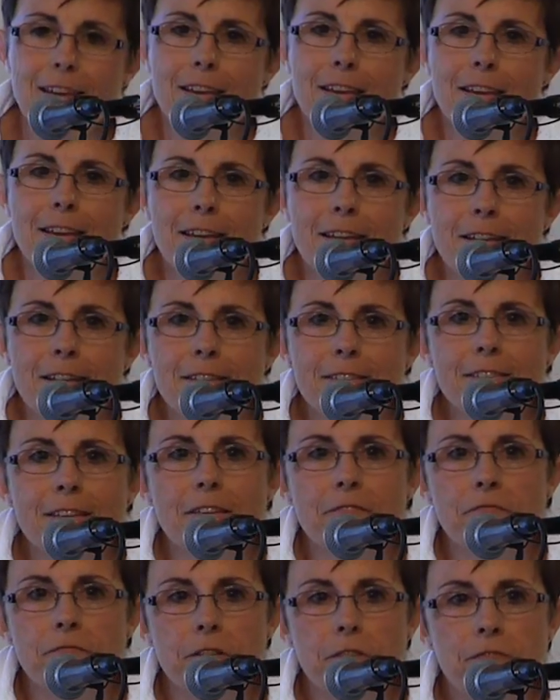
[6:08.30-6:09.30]
is
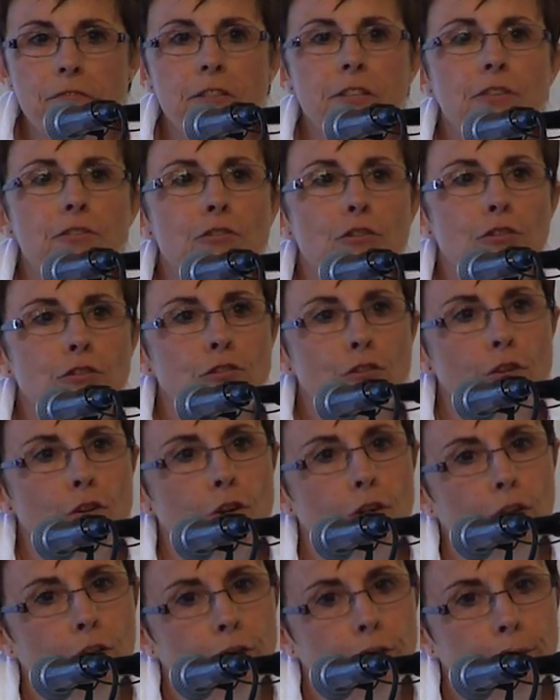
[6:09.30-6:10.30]
50 years
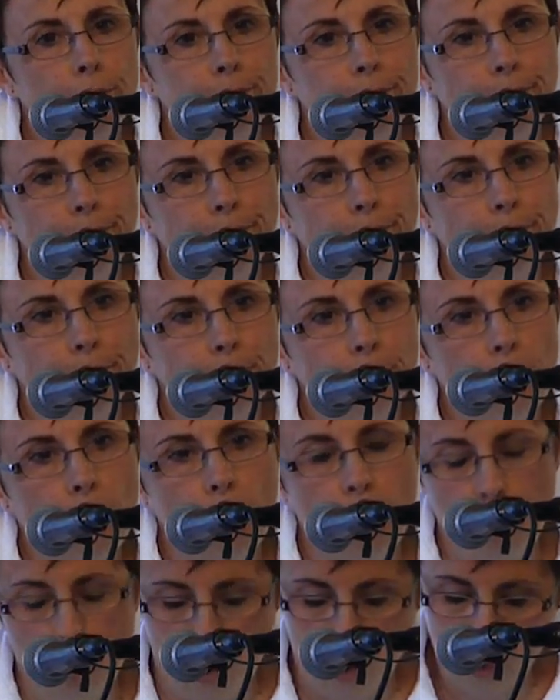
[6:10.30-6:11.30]
old
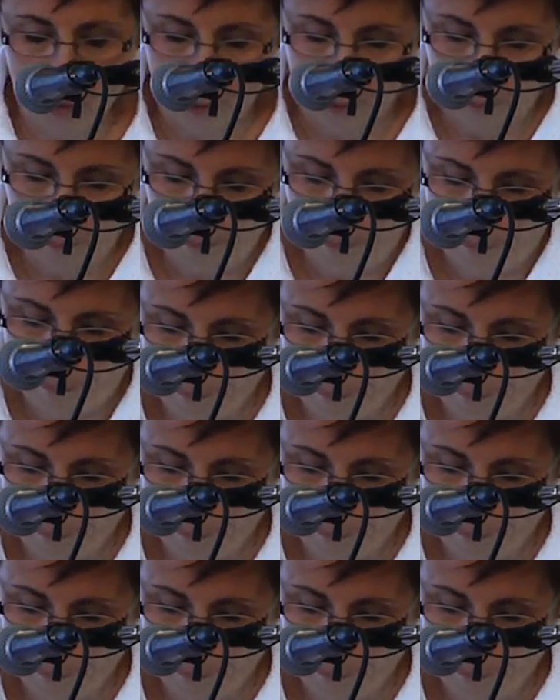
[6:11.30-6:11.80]
or older.